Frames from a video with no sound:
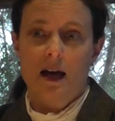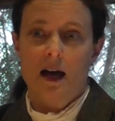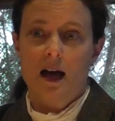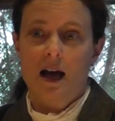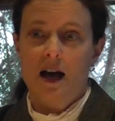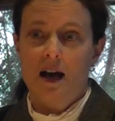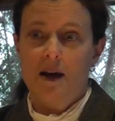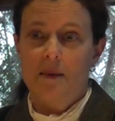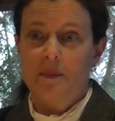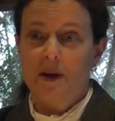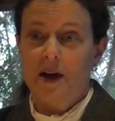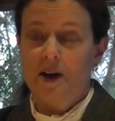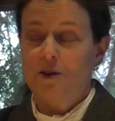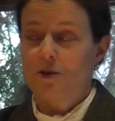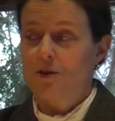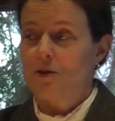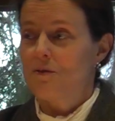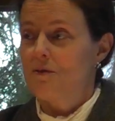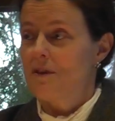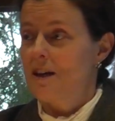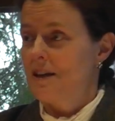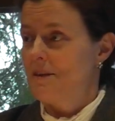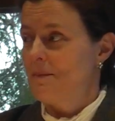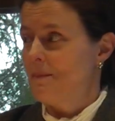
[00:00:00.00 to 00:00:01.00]
I
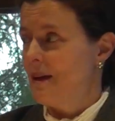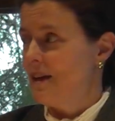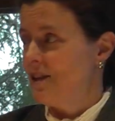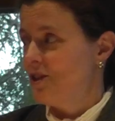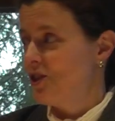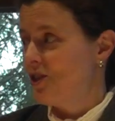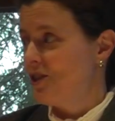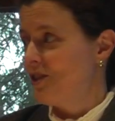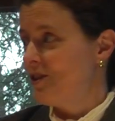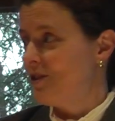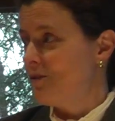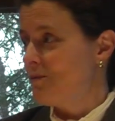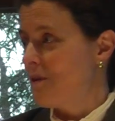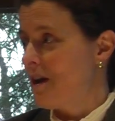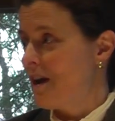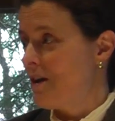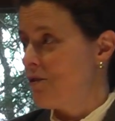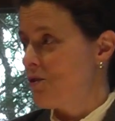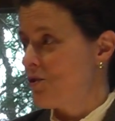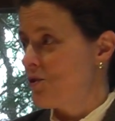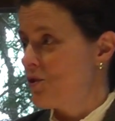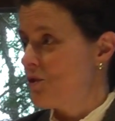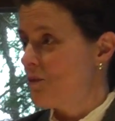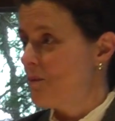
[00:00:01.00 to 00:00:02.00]
already mentioned the
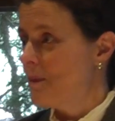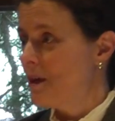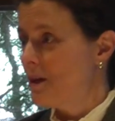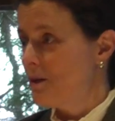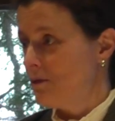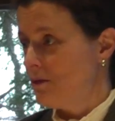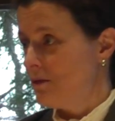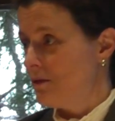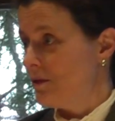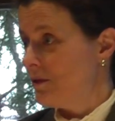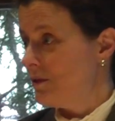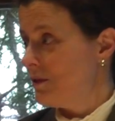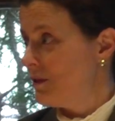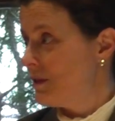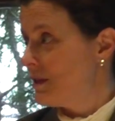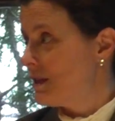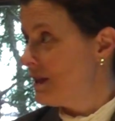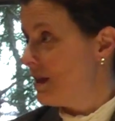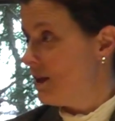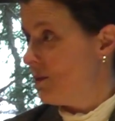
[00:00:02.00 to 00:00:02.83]
rare earth minerals